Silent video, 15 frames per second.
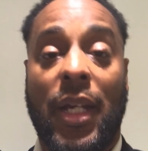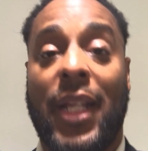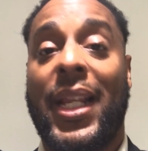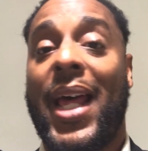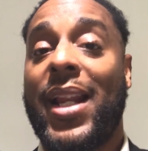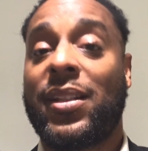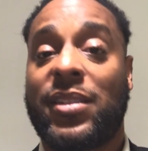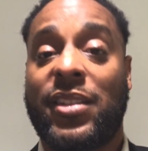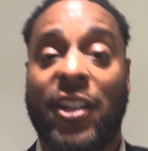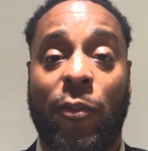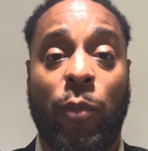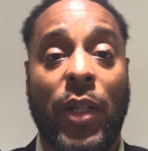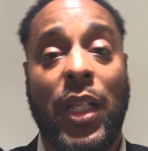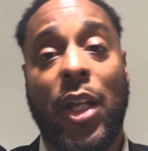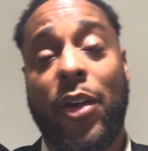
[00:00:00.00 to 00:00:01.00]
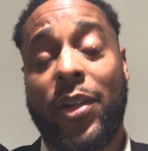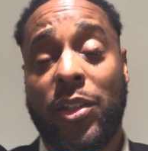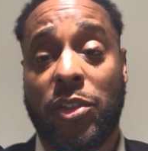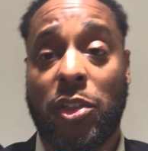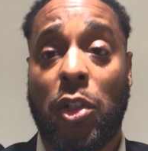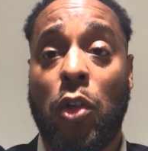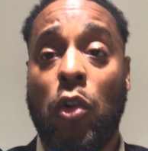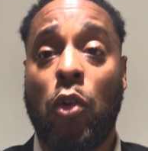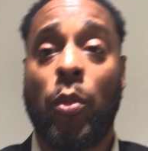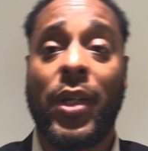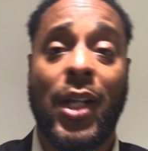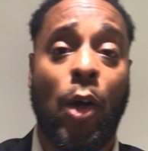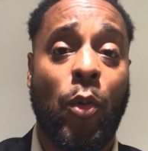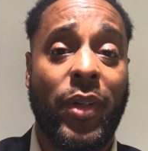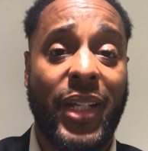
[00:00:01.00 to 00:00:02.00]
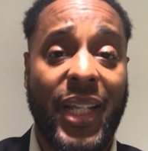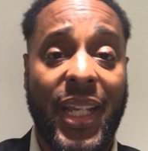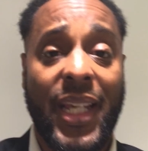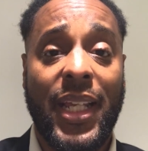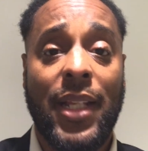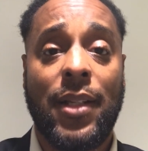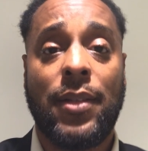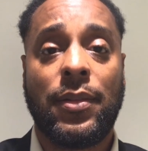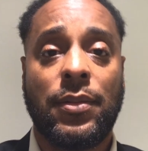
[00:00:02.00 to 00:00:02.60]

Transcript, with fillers: A lot of stuff we learn in school we don't need.